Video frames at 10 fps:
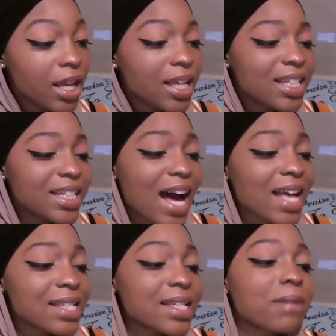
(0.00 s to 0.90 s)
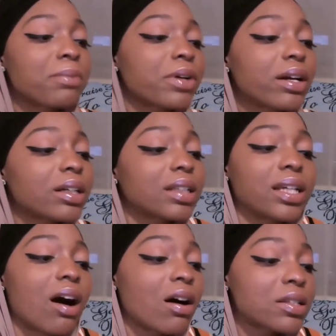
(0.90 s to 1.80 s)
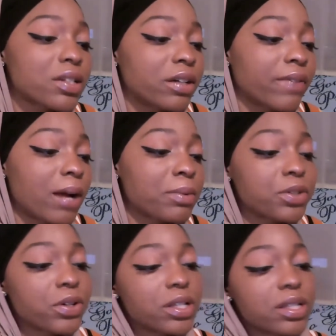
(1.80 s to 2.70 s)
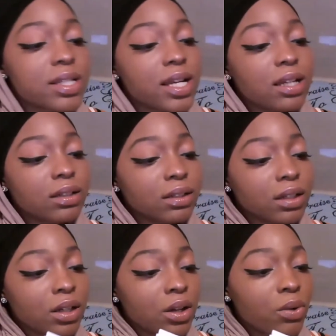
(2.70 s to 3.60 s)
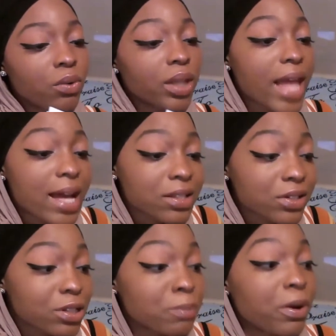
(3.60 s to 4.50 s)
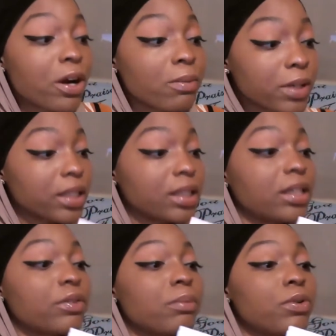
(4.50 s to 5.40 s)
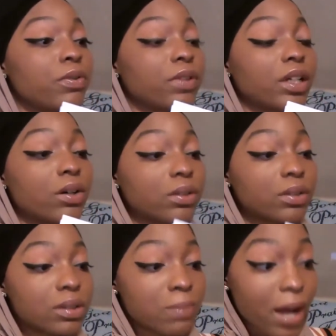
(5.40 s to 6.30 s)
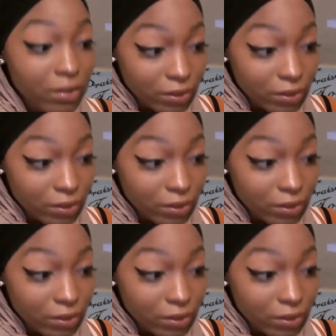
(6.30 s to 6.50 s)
Dyes temporarily alter your vibratory state. Relaxers permanently remove the golden spiral.